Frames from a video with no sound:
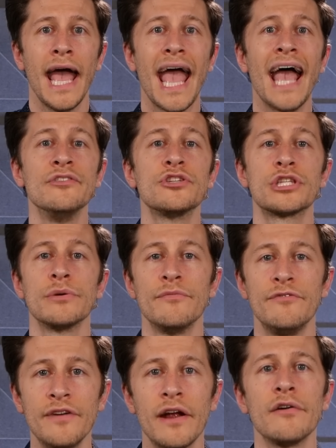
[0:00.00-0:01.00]
and
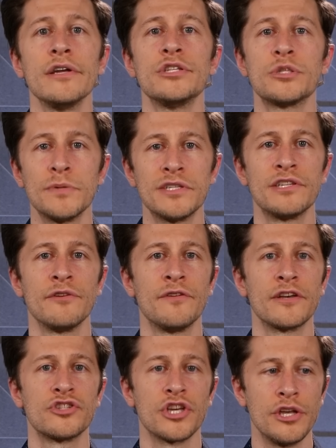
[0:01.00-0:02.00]
some very
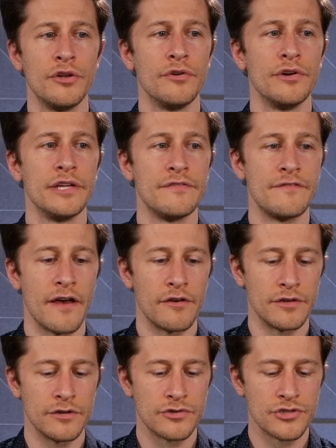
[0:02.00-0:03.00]
specific security
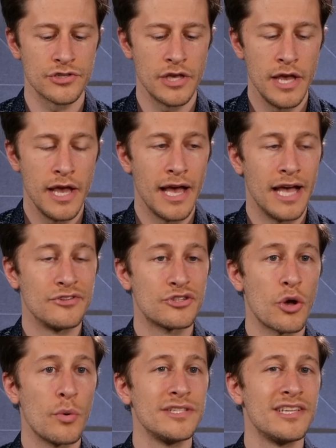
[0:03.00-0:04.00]
failures. And
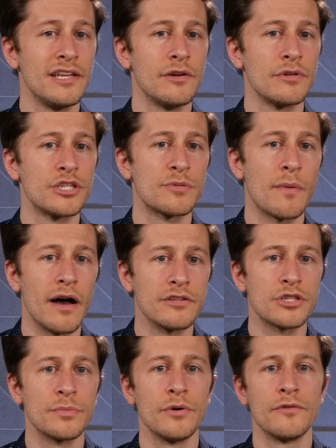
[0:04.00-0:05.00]
so, is it
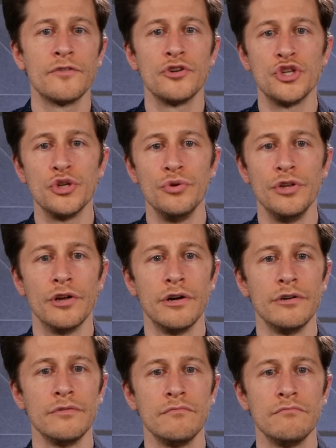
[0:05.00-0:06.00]
irresponsible for
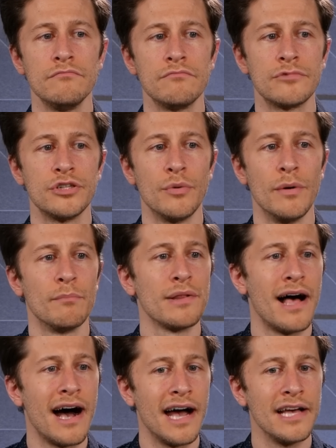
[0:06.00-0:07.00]
Junior to
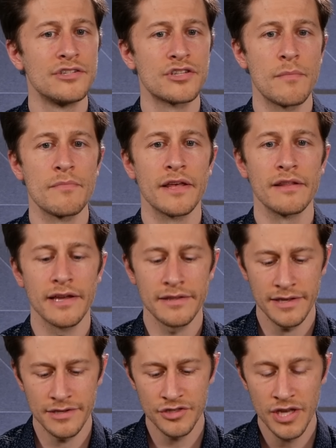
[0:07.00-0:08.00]
imply something
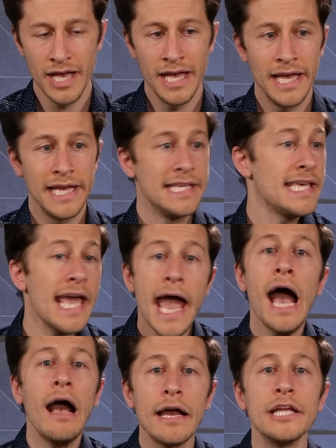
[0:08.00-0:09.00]
like this?
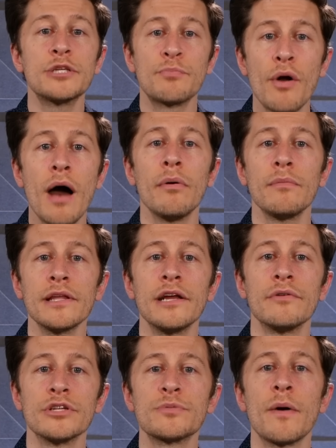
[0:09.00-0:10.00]
Yeah, it's probably
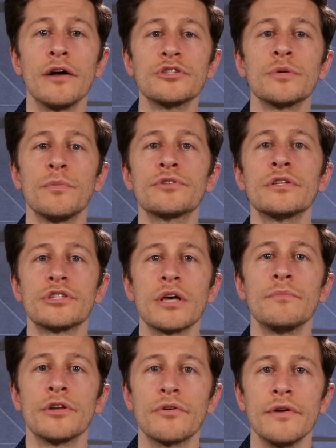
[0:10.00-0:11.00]
irresponsible to
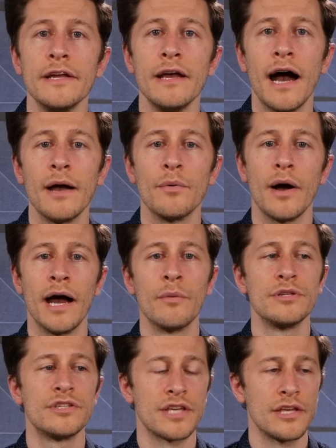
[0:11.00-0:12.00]
some degree. I, I
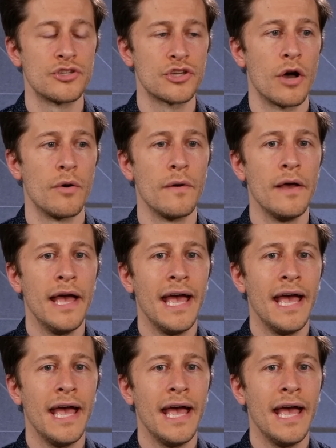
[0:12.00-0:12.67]
would say so.